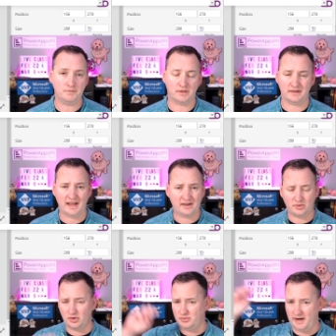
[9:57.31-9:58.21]
the data
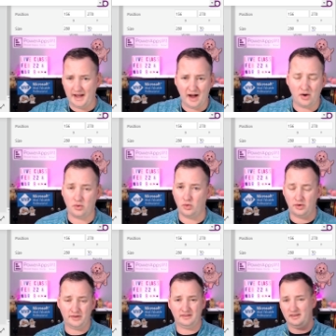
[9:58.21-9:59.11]
source ran out
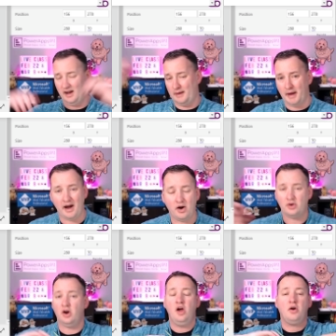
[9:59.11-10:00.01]
or the
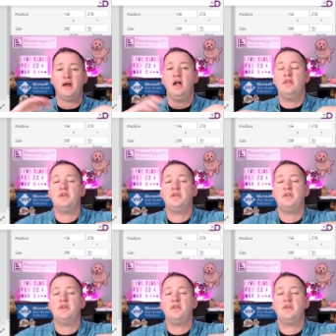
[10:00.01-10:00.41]
or, right?